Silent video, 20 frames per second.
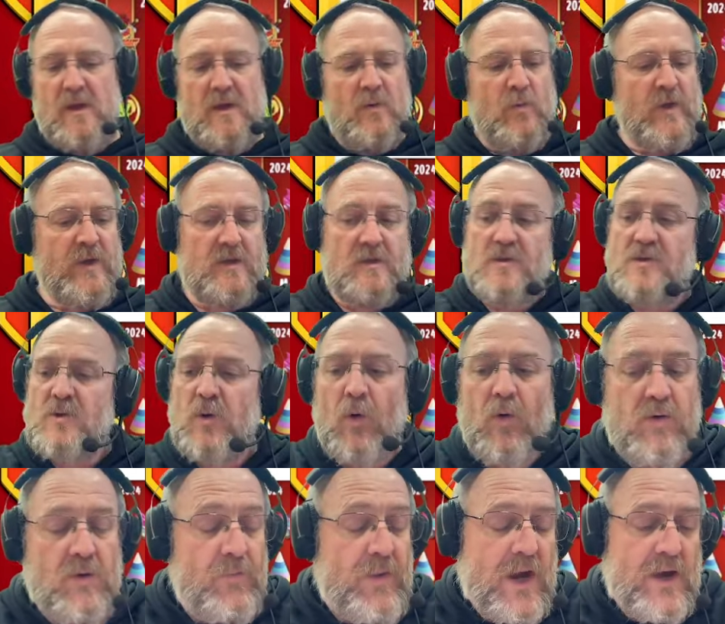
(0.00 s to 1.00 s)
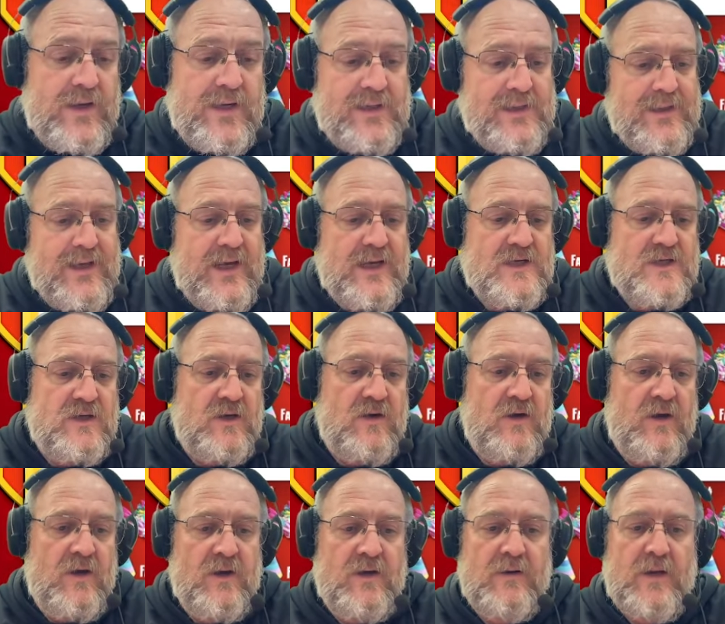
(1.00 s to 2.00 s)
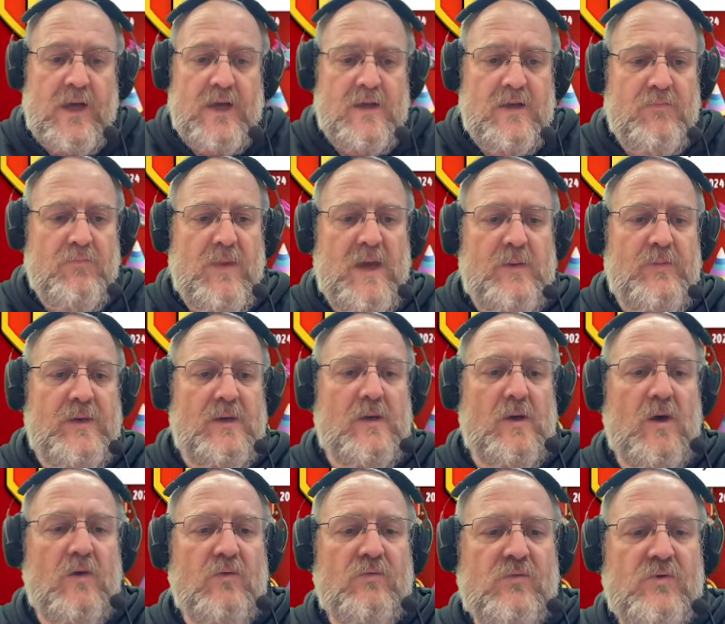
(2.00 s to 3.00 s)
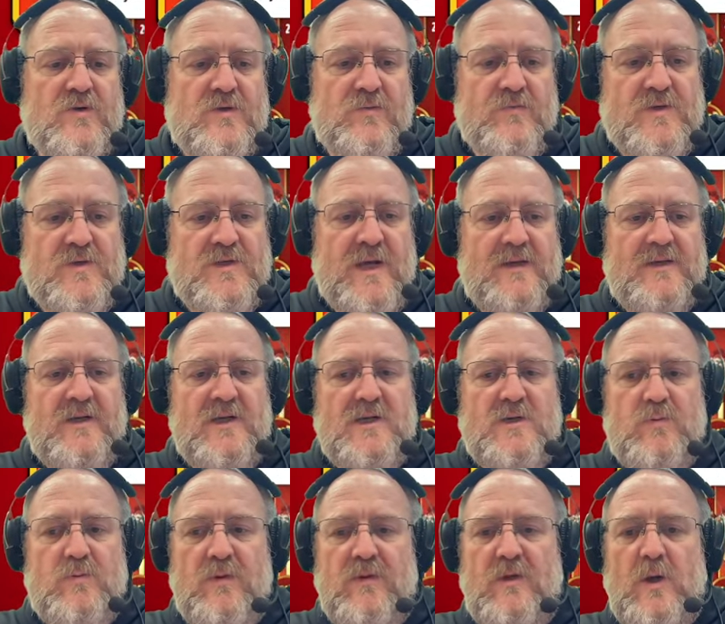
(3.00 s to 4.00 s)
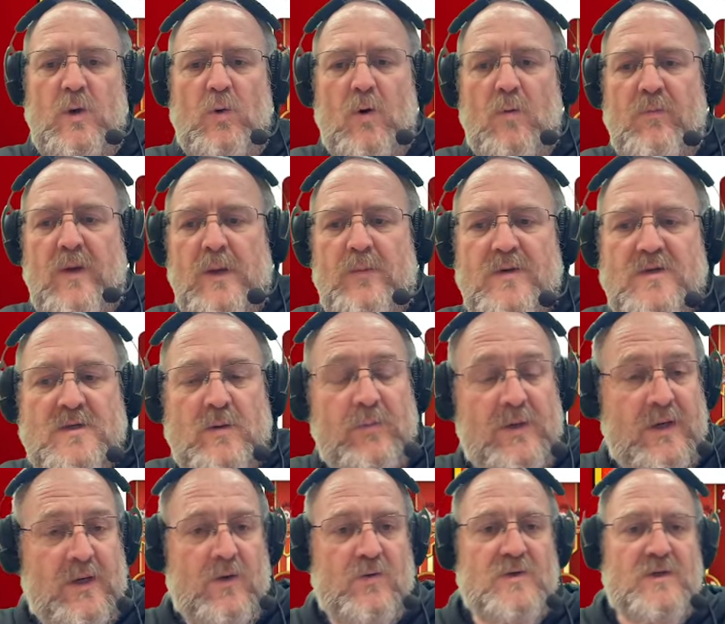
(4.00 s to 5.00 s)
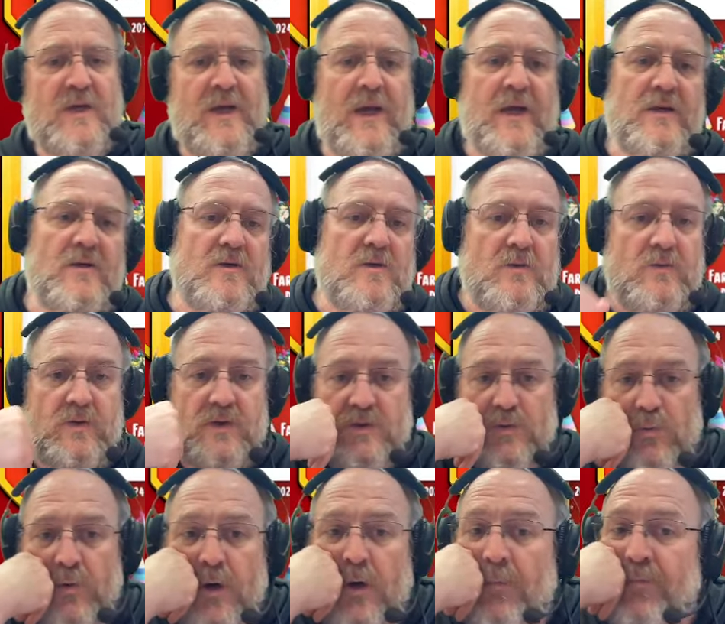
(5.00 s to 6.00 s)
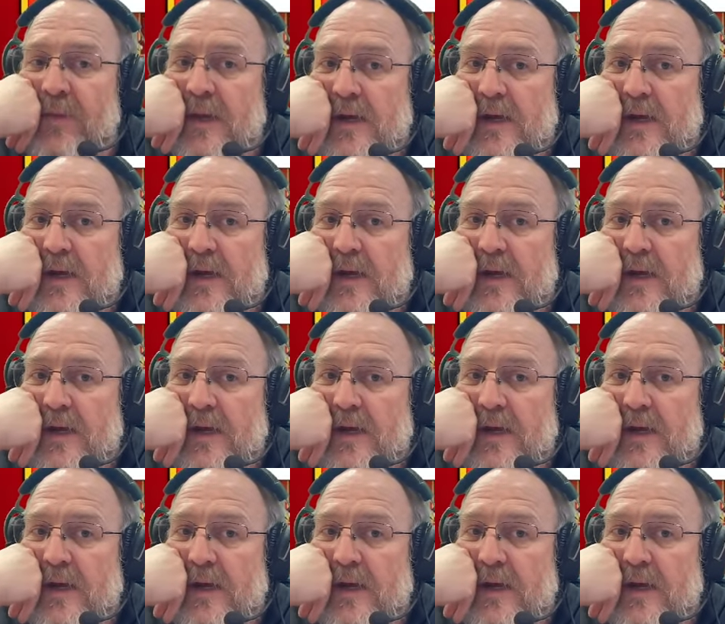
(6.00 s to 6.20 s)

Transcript: We can talk about it later, and I can maybe go through some settings with you, or maybe someone else can do as well.